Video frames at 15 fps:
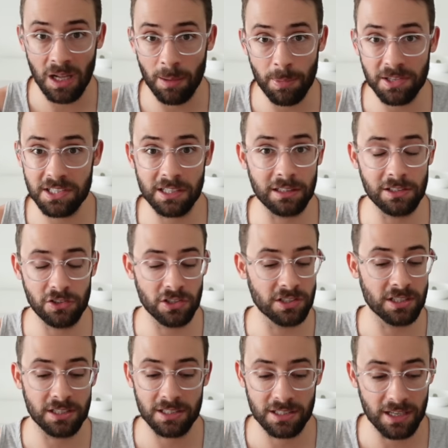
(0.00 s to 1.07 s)
I basically
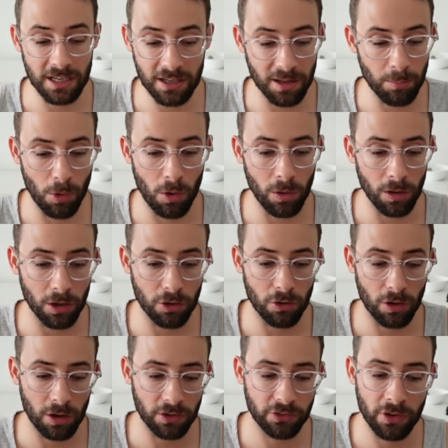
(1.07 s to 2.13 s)
just staked them all
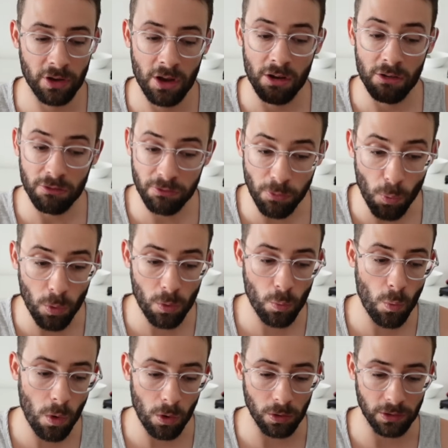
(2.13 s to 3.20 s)
across four
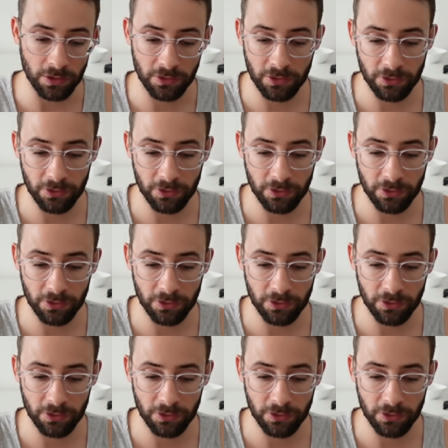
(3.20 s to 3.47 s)
wallets.